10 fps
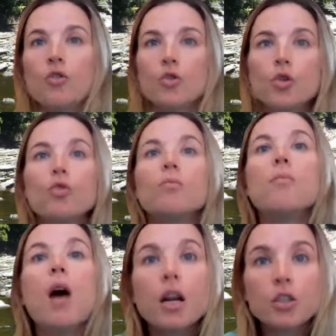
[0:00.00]
Too
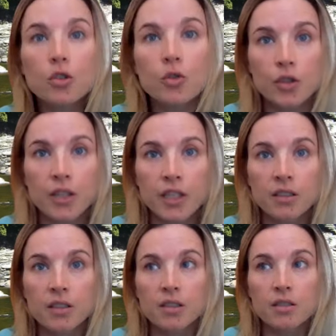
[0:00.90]
much
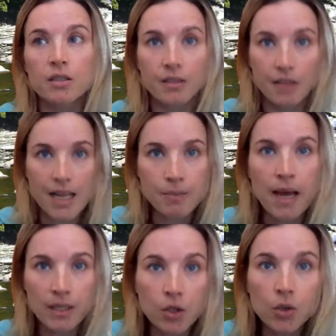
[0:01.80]
nutrients, that's
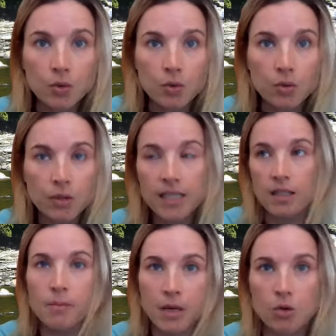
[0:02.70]
bad too. That's
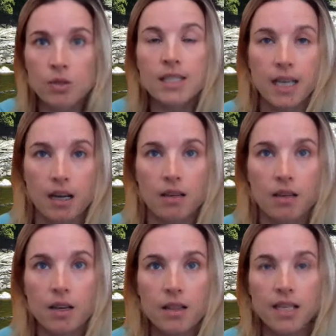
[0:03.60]
going to make you sick.
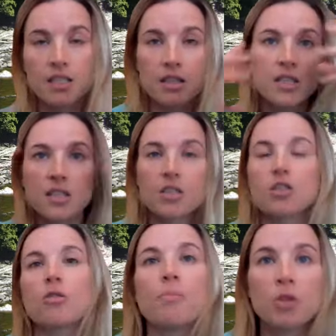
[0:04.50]
That's going to
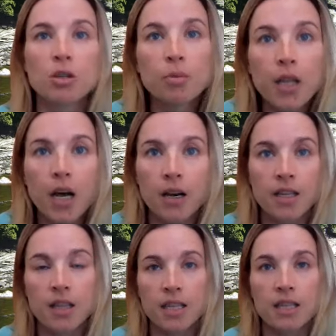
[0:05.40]
disrupt your blood
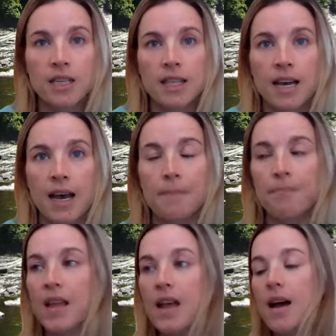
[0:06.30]
and things like that.
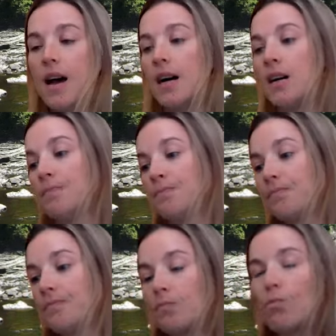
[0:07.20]

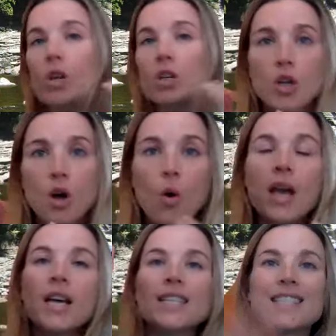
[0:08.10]
So
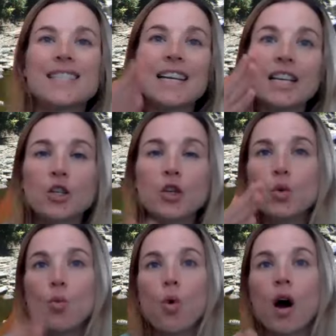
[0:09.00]
stick
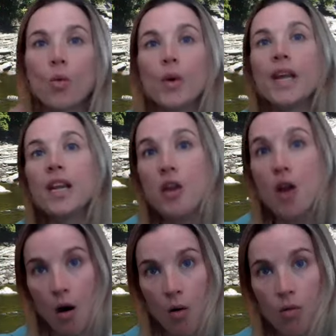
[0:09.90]
to what we
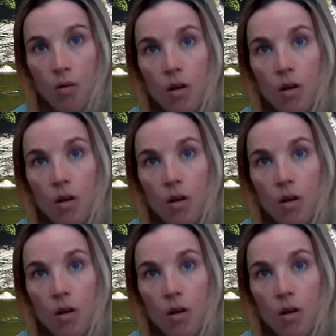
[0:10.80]
know.